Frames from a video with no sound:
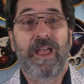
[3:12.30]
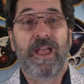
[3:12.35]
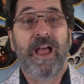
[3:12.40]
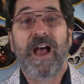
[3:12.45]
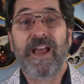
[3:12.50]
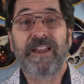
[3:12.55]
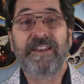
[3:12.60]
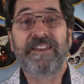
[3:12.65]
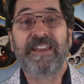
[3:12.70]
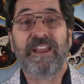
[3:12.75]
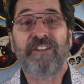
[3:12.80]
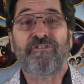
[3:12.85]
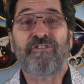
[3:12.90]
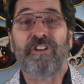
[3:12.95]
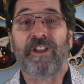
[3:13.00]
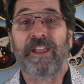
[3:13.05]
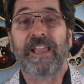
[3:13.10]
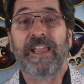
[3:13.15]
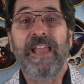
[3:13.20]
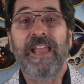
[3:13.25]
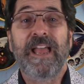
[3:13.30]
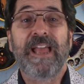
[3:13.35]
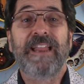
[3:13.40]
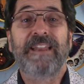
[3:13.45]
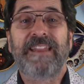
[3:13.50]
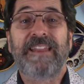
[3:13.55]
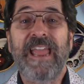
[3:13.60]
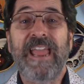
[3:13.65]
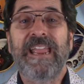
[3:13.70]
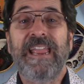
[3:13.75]
Additionally,
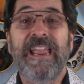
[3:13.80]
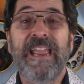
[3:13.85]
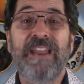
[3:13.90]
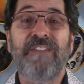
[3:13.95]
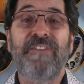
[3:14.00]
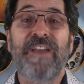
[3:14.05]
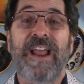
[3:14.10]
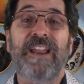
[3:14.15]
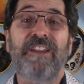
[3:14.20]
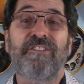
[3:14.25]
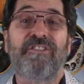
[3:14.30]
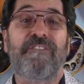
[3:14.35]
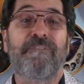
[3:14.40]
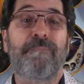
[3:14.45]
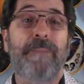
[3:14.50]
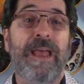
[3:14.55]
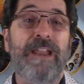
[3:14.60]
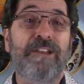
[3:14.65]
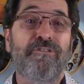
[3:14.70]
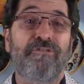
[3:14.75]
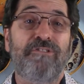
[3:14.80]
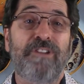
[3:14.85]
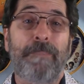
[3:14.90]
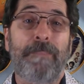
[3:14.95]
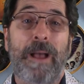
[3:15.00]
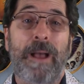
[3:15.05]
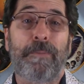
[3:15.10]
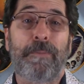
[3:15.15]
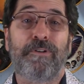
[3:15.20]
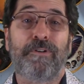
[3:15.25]
taking advantage of mentorship
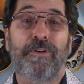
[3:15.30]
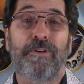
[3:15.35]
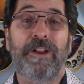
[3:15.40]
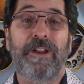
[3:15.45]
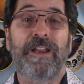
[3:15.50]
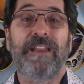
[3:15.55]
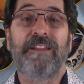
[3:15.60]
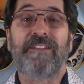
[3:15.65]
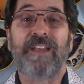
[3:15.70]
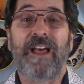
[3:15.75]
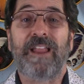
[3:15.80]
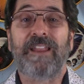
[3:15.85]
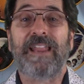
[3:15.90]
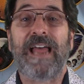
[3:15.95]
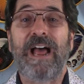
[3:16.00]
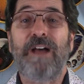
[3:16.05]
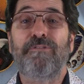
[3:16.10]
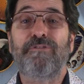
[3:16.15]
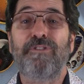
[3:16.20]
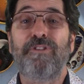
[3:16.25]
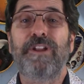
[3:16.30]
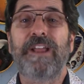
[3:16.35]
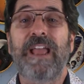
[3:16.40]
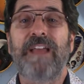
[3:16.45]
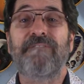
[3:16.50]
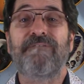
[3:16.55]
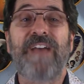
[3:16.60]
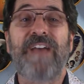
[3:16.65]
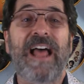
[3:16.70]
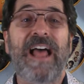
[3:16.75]
opportunities allows you to
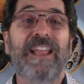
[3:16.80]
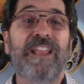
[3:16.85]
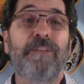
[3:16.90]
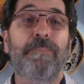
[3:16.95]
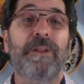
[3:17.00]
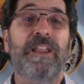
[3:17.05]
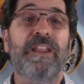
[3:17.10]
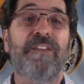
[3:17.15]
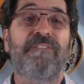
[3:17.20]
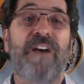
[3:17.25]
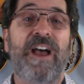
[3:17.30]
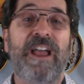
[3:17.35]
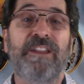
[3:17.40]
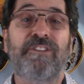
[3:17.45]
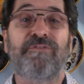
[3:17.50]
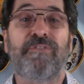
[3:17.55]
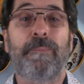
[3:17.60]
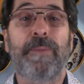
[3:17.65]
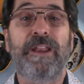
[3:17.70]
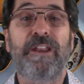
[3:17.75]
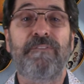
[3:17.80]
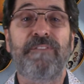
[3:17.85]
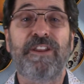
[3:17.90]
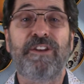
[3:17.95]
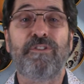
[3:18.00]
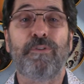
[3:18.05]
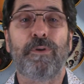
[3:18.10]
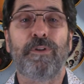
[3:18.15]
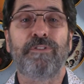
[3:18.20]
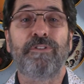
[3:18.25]
get valuable advice from
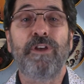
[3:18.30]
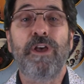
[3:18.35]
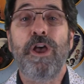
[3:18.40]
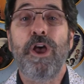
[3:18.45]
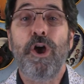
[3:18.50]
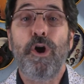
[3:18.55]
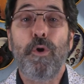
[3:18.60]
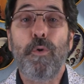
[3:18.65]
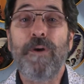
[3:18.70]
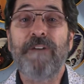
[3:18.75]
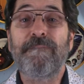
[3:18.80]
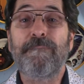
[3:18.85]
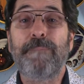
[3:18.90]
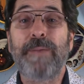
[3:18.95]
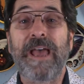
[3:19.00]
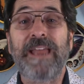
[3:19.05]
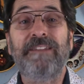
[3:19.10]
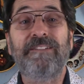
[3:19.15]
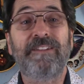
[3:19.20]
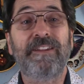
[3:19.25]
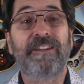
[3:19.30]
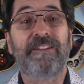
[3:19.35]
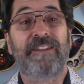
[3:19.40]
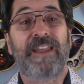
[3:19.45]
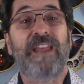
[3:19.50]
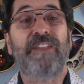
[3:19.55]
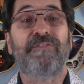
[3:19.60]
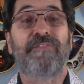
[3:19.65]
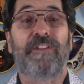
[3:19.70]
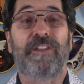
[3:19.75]
individuals who have been
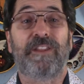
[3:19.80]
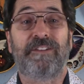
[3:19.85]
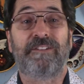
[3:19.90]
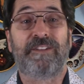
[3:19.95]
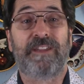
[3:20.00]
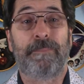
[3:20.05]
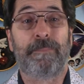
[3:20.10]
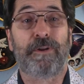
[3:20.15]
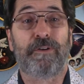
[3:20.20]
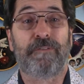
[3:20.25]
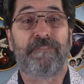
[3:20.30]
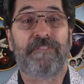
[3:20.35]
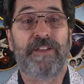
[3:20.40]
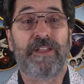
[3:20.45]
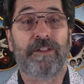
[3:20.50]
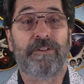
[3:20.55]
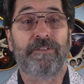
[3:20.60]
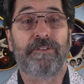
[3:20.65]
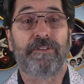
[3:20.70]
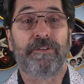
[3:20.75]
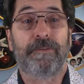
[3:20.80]
successful in similar fields.